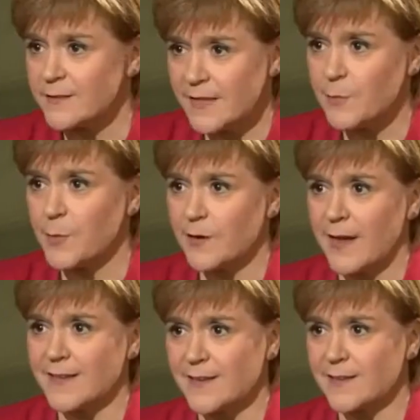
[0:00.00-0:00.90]
think Labour
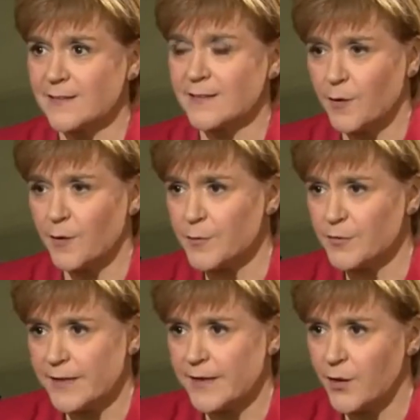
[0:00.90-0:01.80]
as a
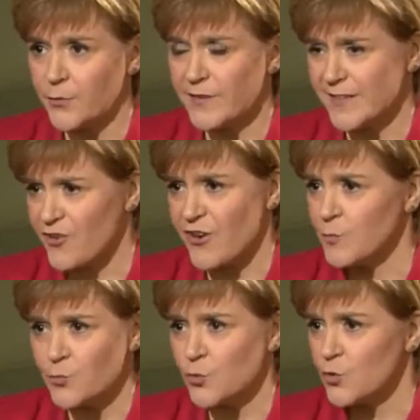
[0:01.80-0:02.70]
government right now is a
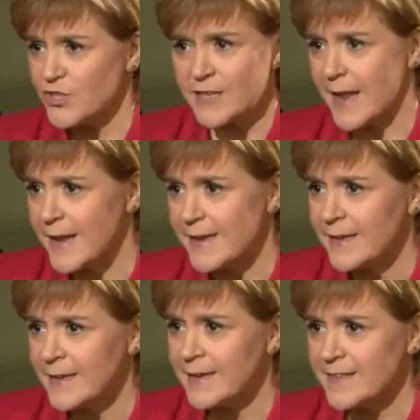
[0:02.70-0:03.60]
credible motion in any
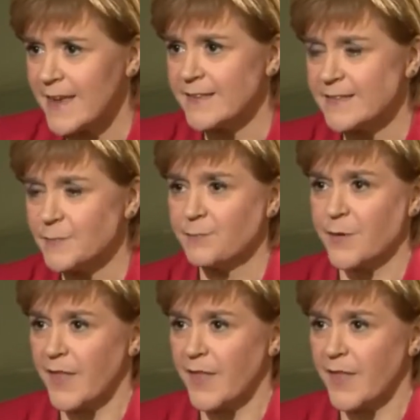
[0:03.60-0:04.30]
sense,